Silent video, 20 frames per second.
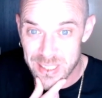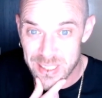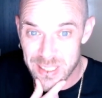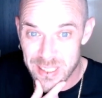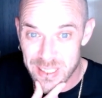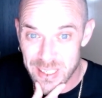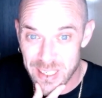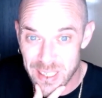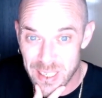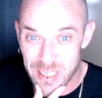
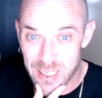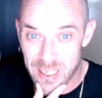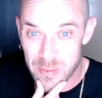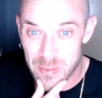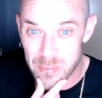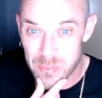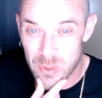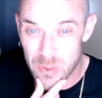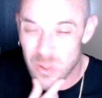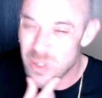
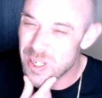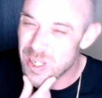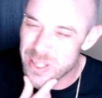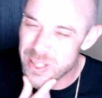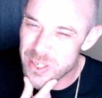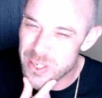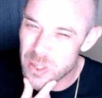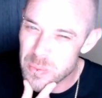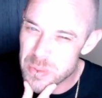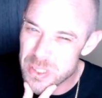Oh no,
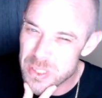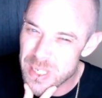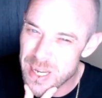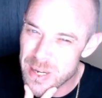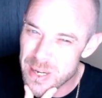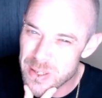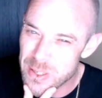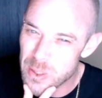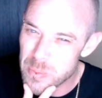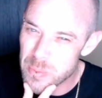knobs
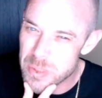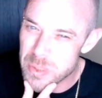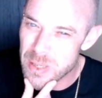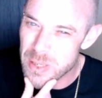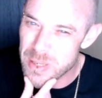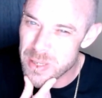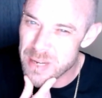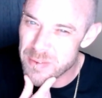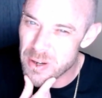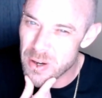
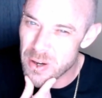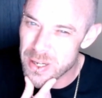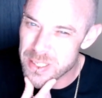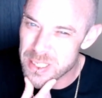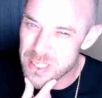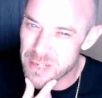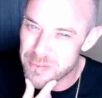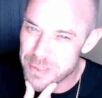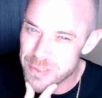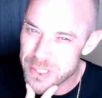don't have a higher
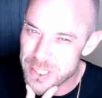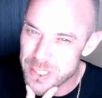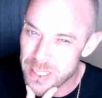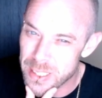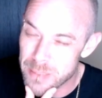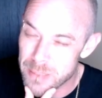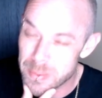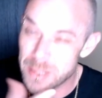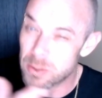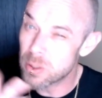toughness, do they?
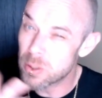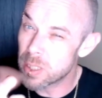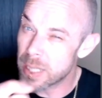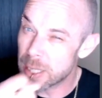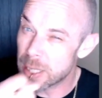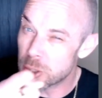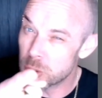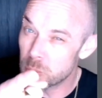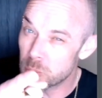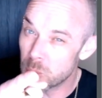They've got an
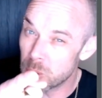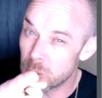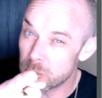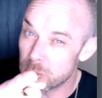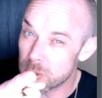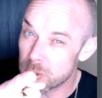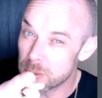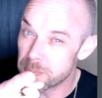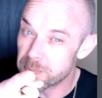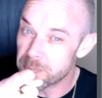extra
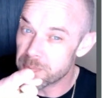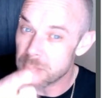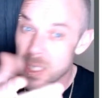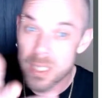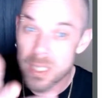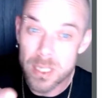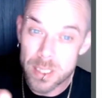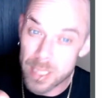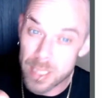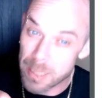wound,
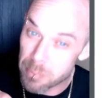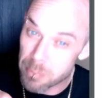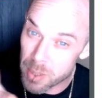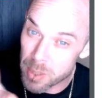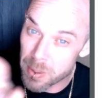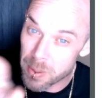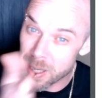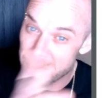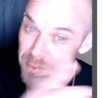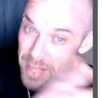so they probably
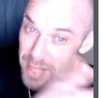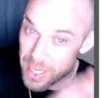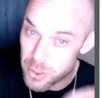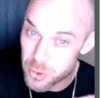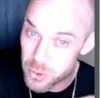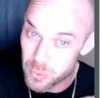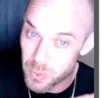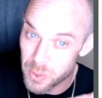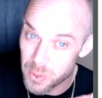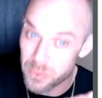won't have the
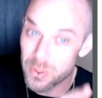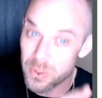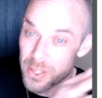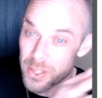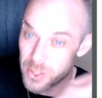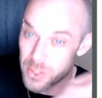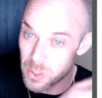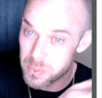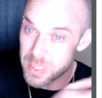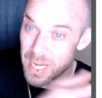extra wound like the
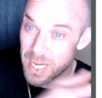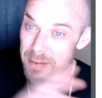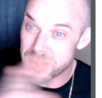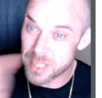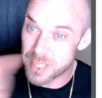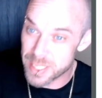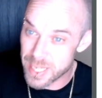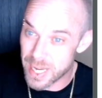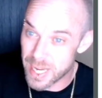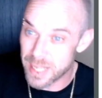knobs have. So
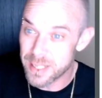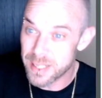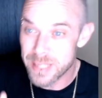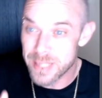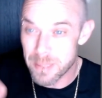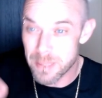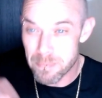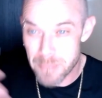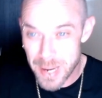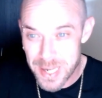yeah,
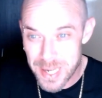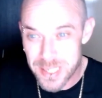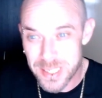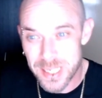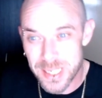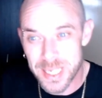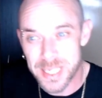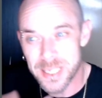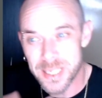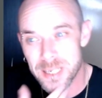they're
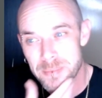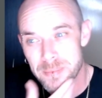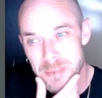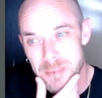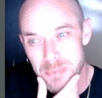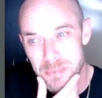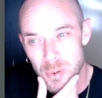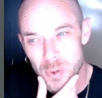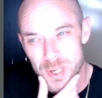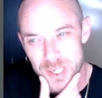basically going to be
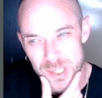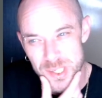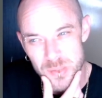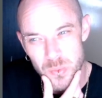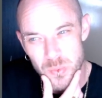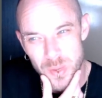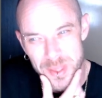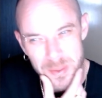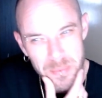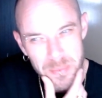boys
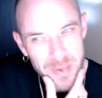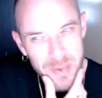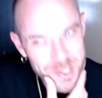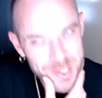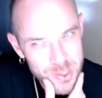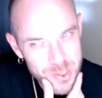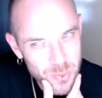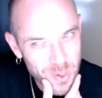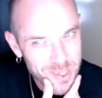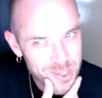with a
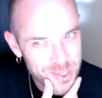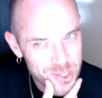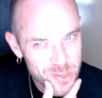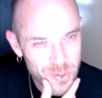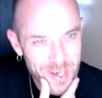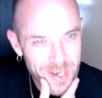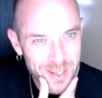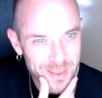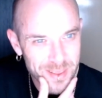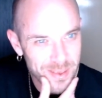+1
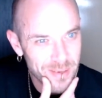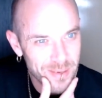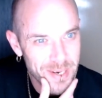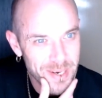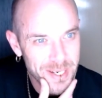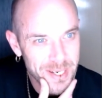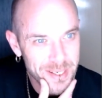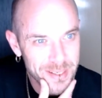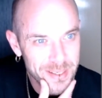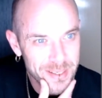strength, I
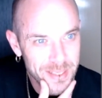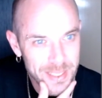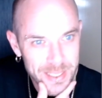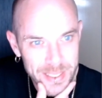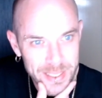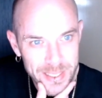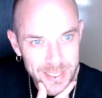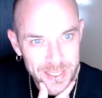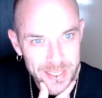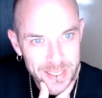reckon.
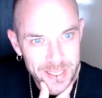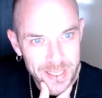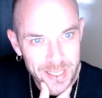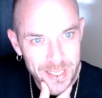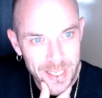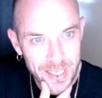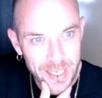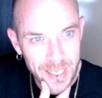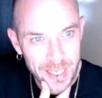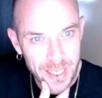
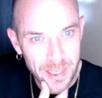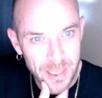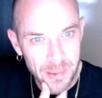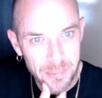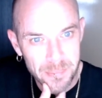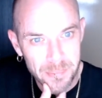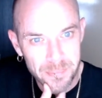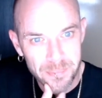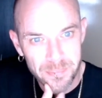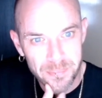
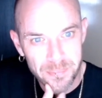And